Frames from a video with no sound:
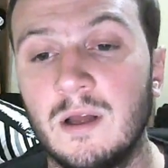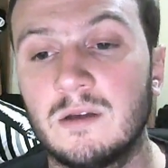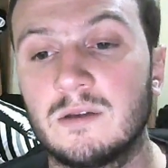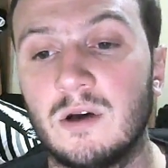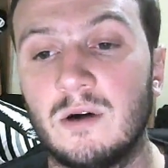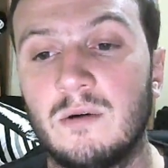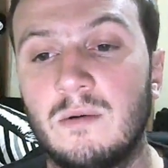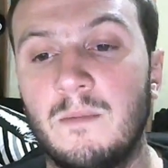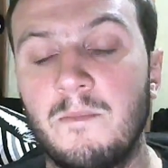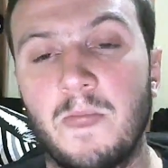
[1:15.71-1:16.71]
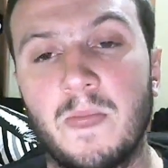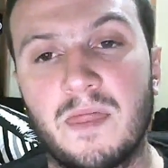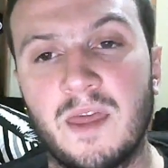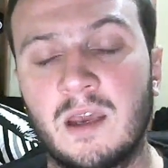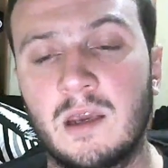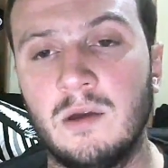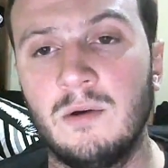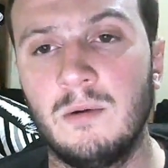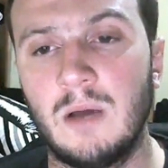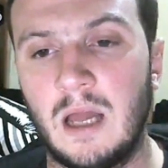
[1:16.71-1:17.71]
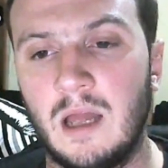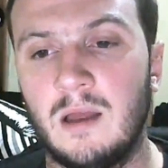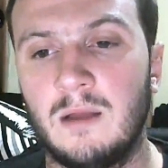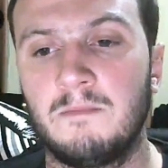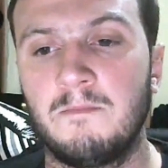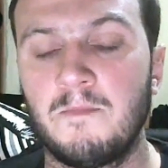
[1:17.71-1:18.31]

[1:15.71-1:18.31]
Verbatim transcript: So thank you and